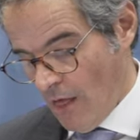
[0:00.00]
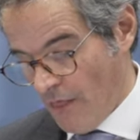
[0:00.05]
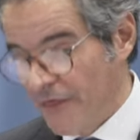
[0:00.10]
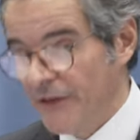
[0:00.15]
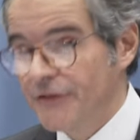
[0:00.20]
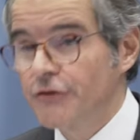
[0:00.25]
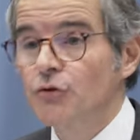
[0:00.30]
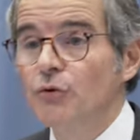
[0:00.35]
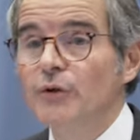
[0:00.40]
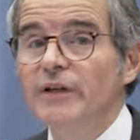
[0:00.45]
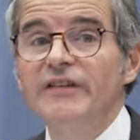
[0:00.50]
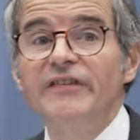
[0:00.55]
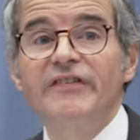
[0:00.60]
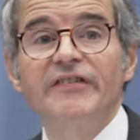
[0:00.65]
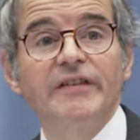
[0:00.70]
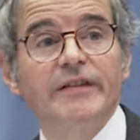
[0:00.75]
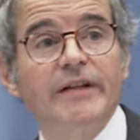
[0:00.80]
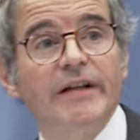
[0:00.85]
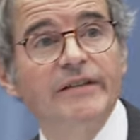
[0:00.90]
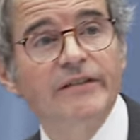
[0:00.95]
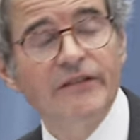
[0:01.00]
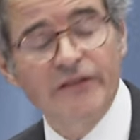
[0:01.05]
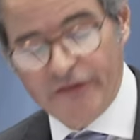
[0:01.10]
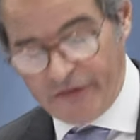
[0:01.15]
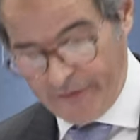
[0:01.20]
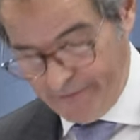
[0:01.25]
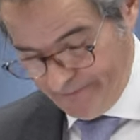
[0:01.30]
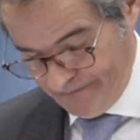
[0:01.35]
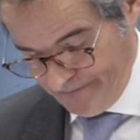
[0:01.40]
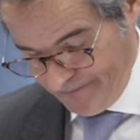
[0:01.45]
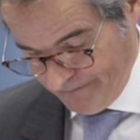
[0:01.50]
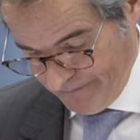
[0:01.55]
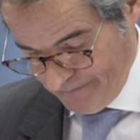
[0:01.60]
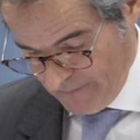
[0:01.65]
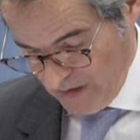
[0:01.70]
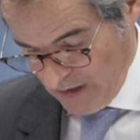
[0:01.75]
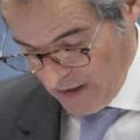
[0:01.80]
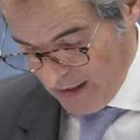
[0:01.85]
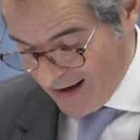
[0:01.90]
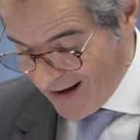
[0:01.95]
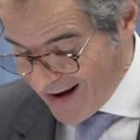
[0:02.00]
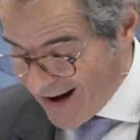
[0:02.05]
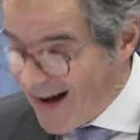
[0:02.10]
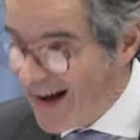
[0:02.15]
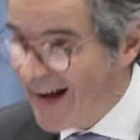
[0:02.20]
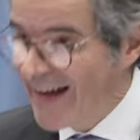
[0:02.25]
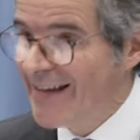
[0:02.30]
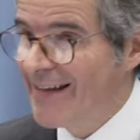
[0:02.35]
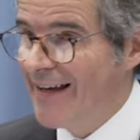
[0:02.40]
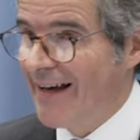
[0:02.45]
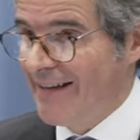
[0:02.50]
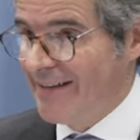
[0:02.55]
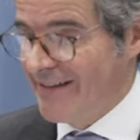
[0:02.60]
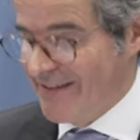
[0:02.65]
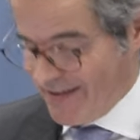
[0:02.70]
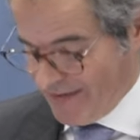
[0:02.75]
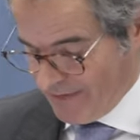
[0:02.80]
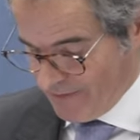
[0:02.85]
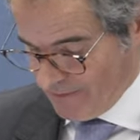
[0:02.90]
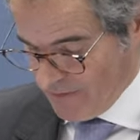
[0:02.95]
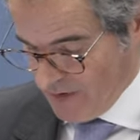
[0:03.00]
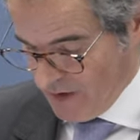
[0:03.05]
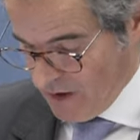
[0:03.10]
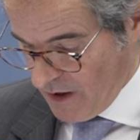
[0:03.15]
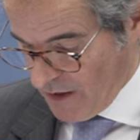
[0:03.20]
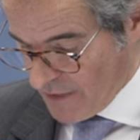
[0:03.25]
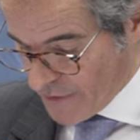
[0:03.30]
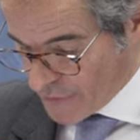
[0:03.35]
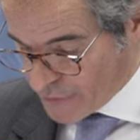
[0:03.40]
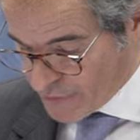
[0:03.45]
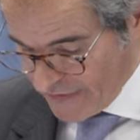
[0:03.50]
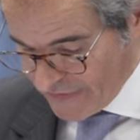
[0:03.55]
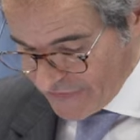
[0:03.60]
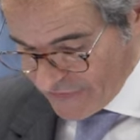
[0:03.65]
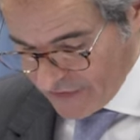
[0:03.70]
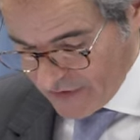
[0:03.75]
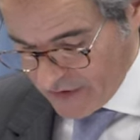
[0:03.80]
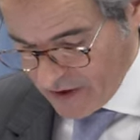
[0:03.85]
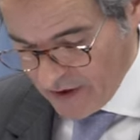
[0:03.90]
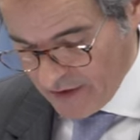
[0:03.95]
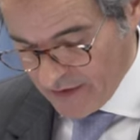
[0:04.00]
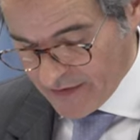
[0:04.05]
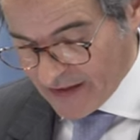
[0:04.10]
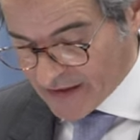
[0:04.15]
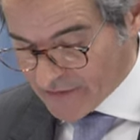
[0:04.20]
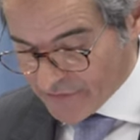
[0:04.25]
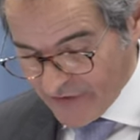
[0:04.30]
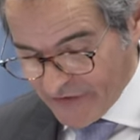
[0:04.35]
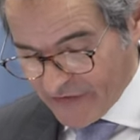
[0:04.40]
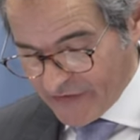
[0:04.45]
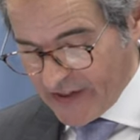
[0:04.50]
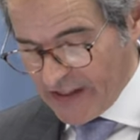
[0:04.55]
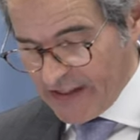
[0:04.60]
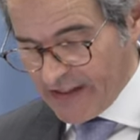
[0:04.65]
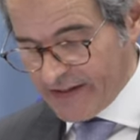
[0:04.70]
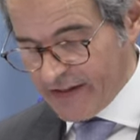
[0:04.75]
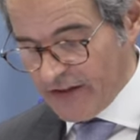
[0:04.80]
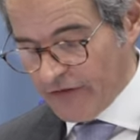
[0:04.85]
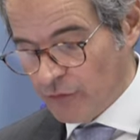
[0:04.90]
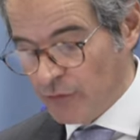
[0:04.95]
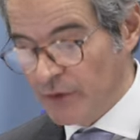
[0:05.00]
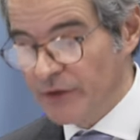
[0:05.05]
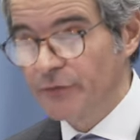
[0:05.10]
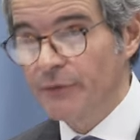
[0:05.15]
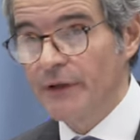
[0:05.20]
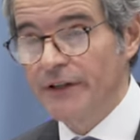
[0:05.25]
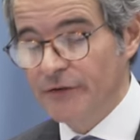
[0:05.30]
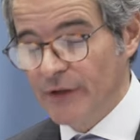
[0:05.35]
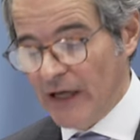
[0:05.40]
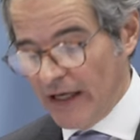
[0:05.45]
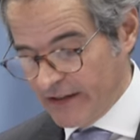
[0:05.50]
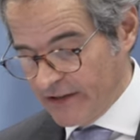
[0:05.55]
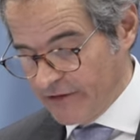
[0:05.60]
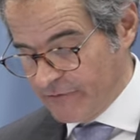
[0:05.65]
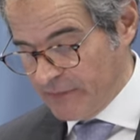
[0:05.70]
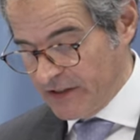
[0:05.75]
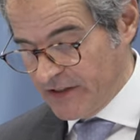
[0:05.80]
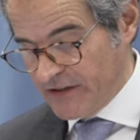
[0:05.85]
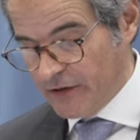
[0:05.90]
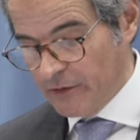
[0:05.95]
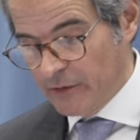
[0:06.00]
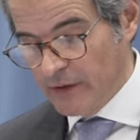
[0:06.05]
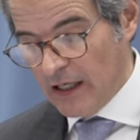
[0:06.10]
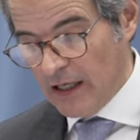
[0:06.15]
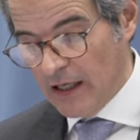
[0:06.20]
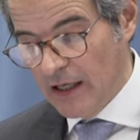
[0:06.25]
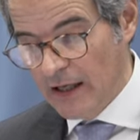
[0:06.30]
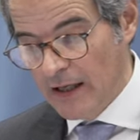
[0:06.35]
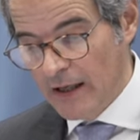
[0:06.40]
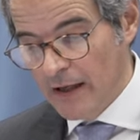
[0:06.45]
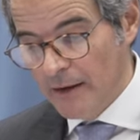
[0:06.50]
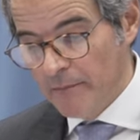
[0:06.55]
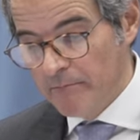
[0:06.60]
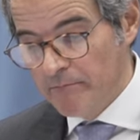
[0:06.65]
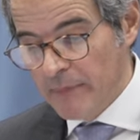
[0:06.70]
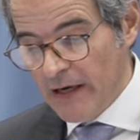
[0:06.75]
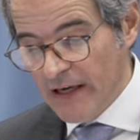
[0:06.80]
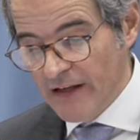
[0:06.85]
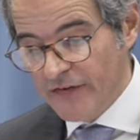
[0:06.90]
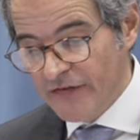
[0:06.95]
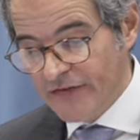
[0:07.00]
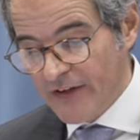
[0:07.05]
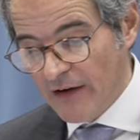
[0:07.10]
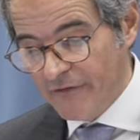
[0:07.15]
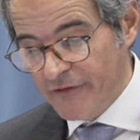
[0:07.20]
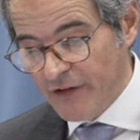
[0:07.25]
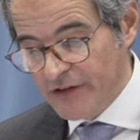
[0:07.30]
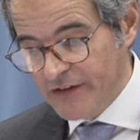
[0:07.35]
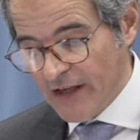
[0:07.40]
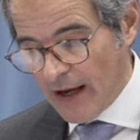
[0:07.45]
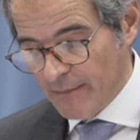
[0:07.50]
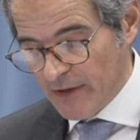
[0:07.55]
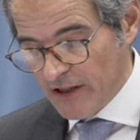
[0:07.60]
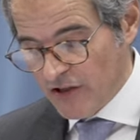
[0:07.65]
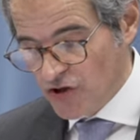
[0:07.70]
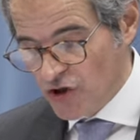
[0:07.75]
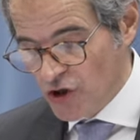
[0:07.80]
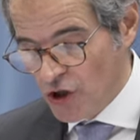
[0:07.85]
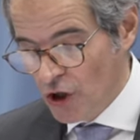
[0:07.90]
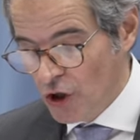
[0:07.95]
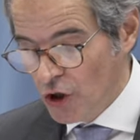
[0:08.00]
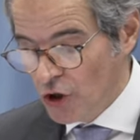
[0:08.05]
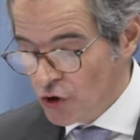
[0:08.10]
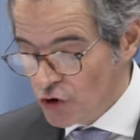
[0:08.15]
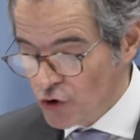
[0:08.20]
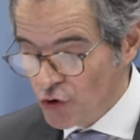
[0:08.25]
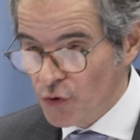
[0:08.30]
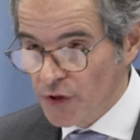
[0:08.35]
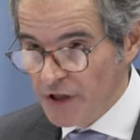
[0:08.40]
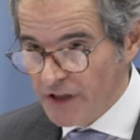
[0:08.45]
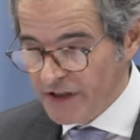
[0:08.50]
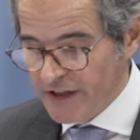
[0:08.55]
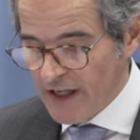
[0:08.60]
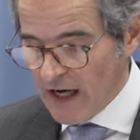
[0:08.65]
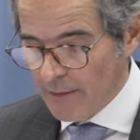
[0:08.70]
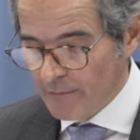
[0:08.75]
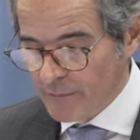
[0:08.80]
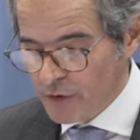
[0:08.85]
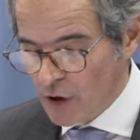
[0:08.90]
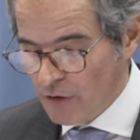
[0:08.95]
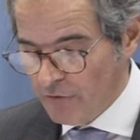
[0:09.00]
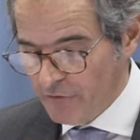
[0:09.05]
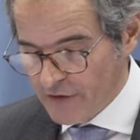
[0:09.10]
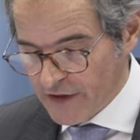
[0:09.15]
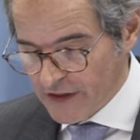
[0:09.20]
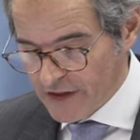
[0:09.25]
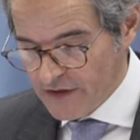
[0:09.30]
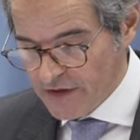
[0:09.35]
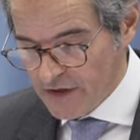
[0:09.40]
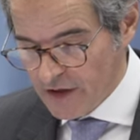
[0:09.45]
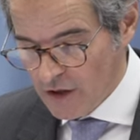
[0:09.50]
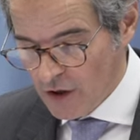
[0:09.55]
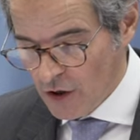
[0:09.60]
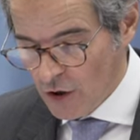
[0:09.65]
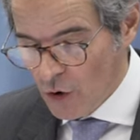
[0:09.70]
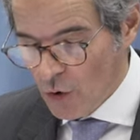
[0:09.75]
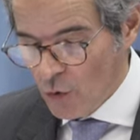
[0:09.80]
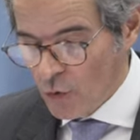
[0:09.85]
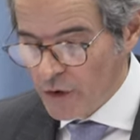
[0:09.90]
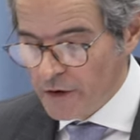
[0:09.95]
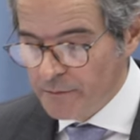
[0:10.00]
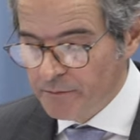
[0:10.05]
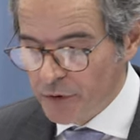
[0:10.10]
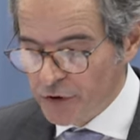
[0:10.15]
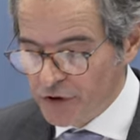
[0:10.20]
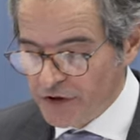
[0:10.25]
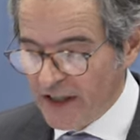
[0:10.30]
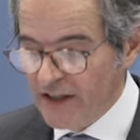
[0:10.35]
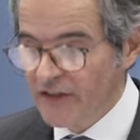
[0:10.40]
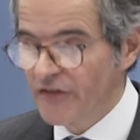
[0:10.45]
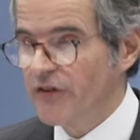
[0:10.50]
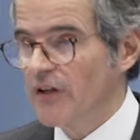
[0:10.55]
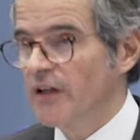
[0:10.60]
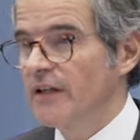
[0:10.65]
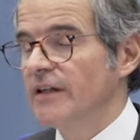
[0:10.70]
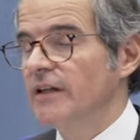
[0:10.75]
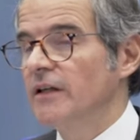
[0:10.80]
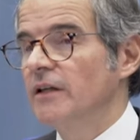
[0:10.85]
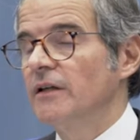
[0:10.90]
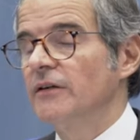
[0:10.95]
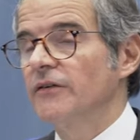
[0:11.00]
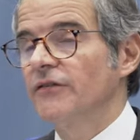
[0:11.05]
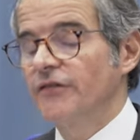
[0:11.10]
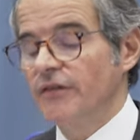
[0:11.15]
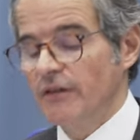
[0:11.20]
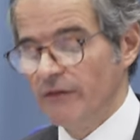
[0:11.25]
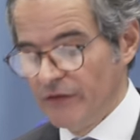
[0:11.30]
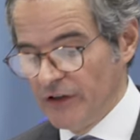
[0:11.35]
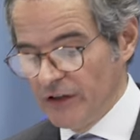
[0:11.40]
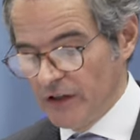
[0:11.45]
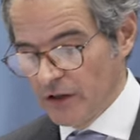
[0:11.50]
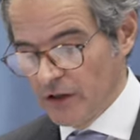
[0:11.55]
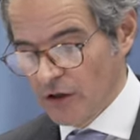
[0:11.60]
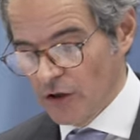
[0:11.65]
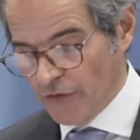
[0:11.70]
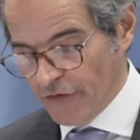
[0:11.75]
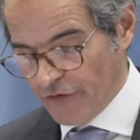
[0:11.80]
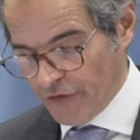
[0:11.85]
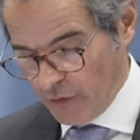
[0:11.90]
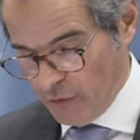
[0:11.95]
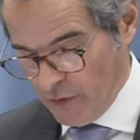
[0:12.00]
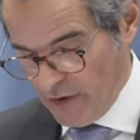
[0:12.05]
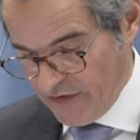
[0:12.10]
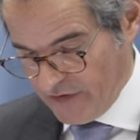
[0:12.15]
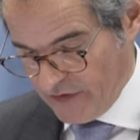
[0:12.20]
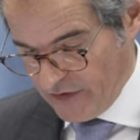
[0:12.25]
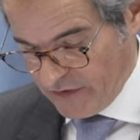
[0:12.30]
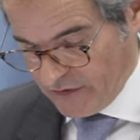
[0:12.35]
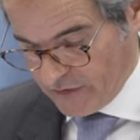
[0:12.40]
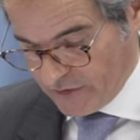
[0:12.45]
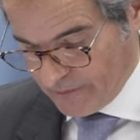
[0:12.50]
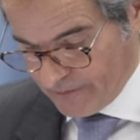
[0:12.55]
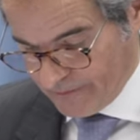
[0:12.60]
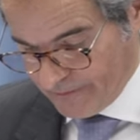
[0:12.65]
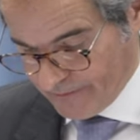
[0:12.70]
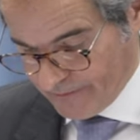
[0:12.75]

The two incidents highlight the risk that facilities with radioactive material may suffer damage during the armed conflict with potentially severe consequences.